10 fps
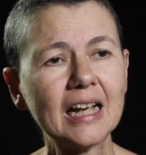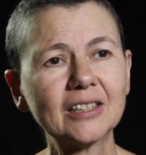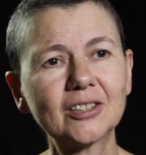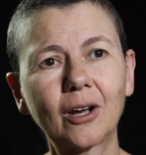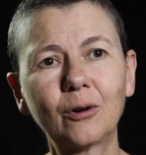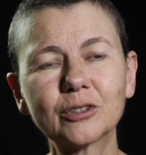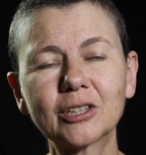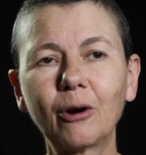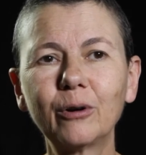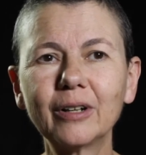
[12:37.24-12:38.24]

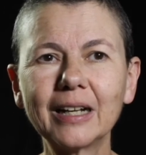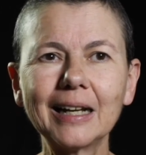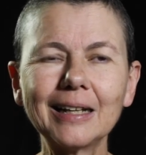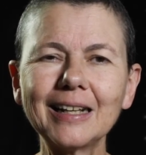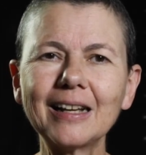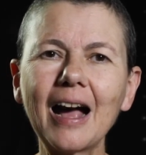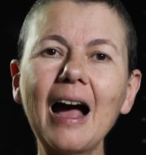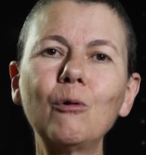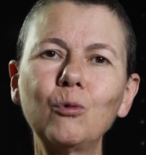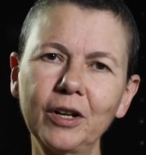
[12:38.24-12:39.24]
So
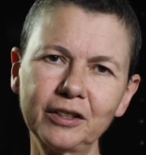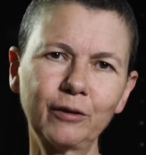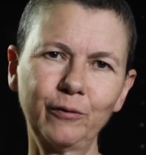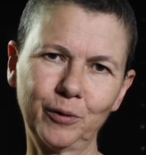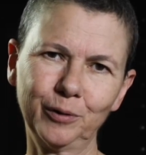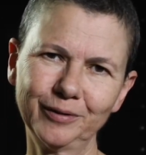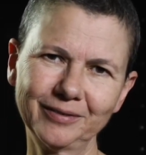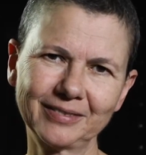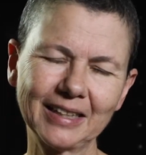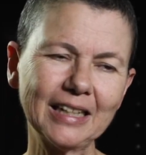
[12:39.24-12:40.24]
how wonderful
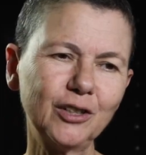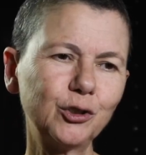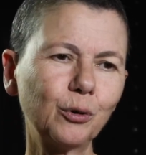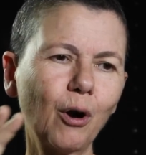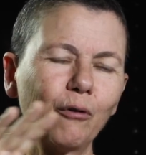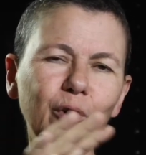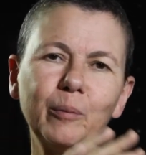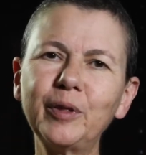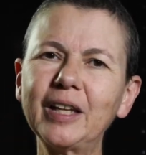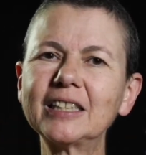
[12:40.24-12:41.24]
to go
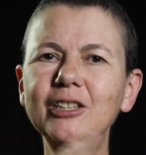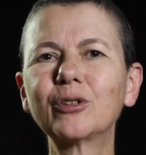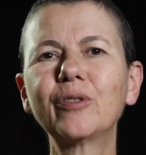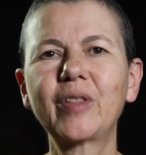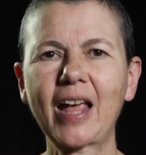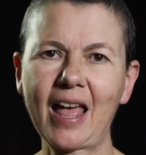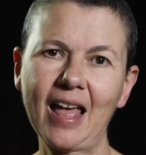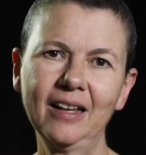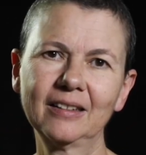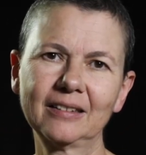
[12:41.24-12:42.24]
from this to
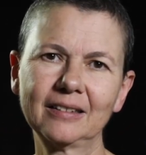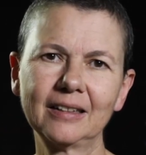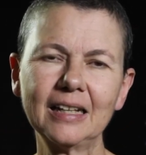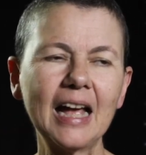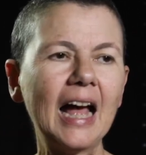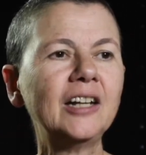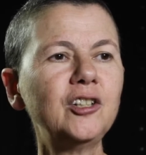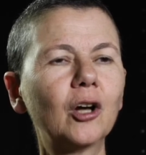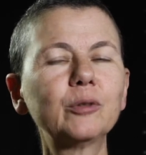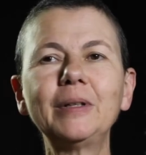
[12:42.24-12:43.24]
there, and
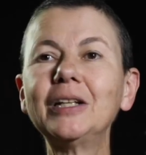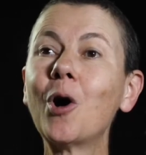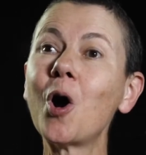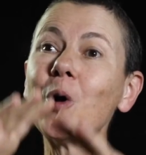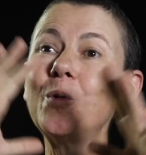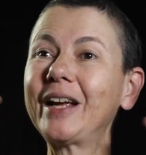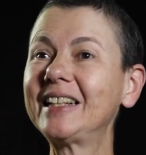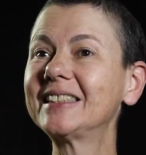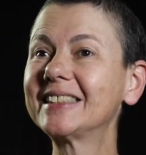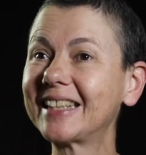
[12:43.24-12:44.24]
not be
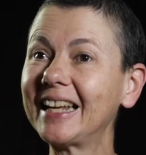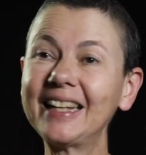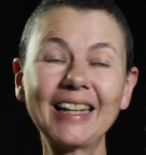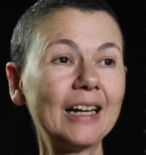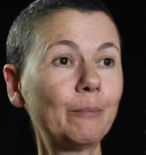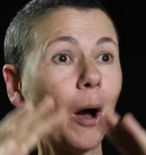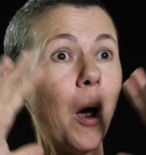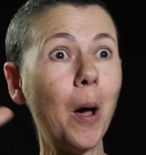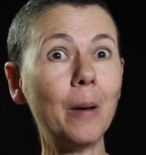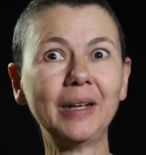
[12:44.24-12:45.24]
always
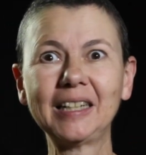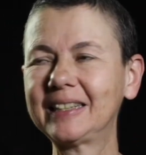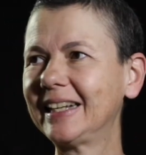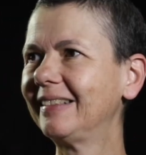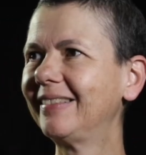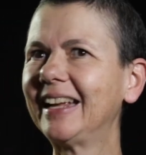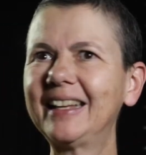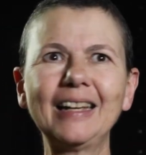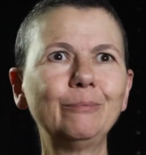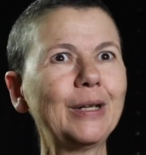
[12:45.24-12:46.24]
permanently
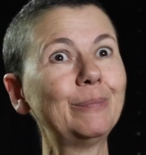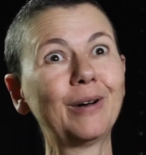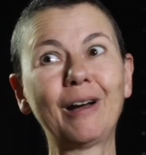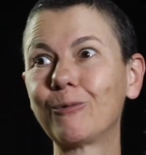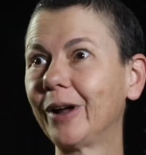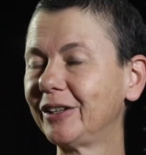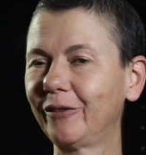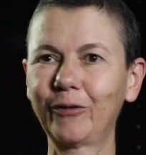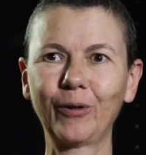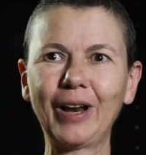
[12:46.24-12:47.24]
thinking people are
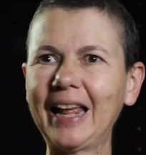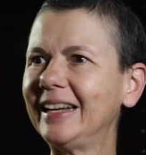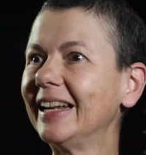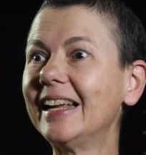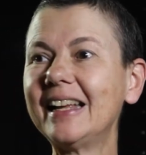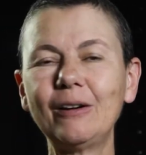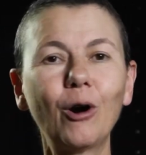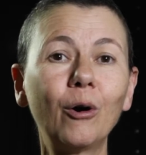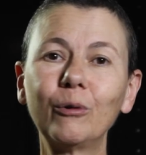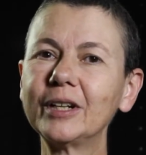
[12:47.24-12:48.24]
wonderful and
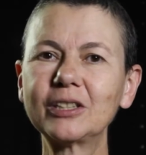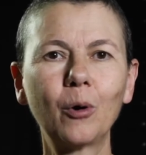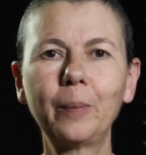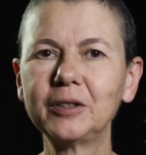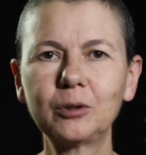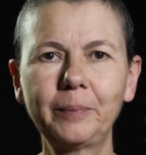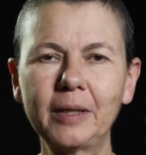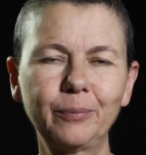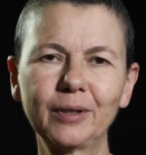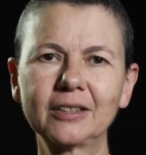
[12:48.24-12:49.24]
always open to
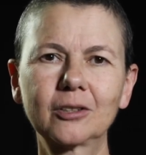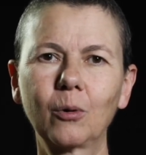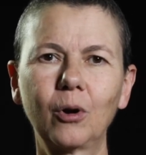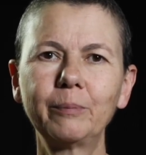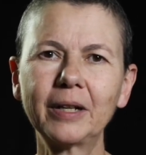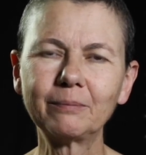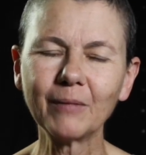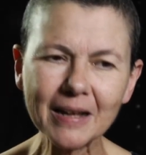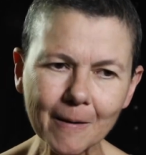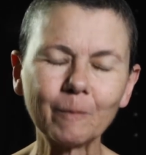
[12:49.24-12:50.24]
people and so on, but
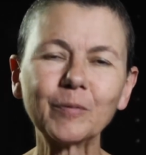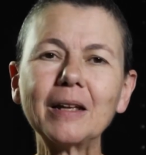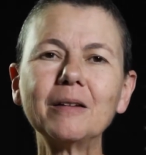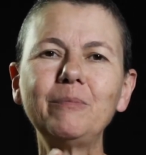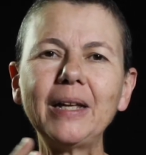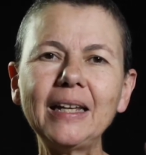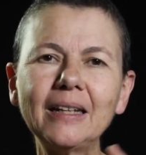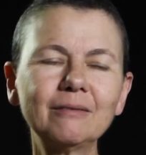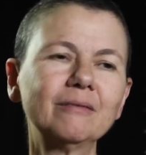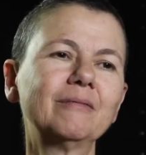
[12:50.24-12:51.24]

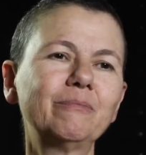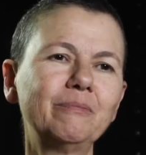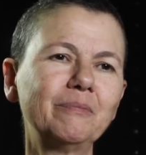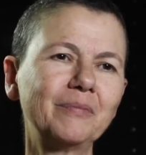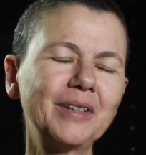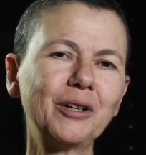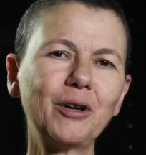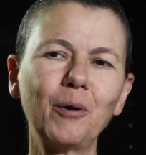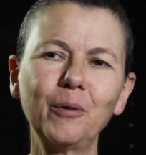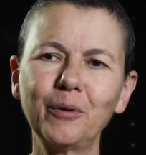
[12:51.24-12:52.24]
being, you
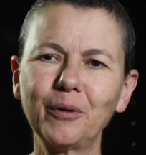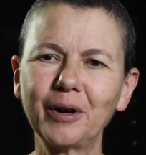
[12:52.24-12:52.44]
know,